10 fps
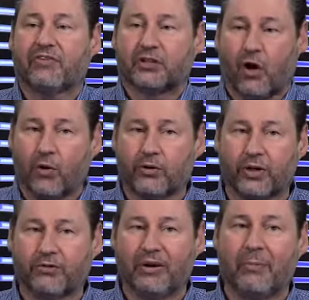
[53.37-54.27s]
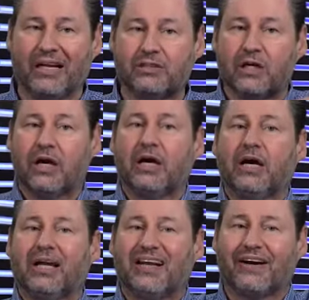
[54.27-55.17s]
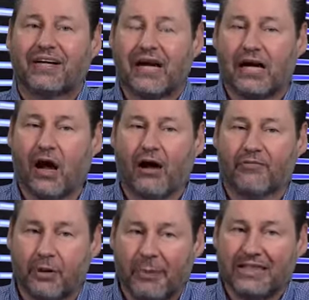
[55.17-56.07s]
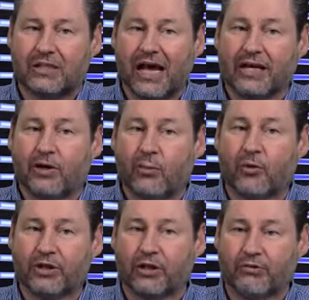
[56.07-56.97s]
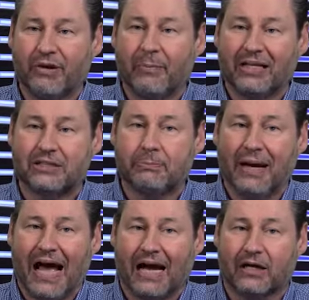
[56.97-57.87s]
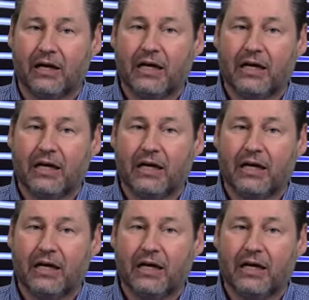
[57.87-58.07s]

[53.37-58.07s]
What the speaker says: If it's older than 3 months, they're cut off. Your baseline no more than 3 months back.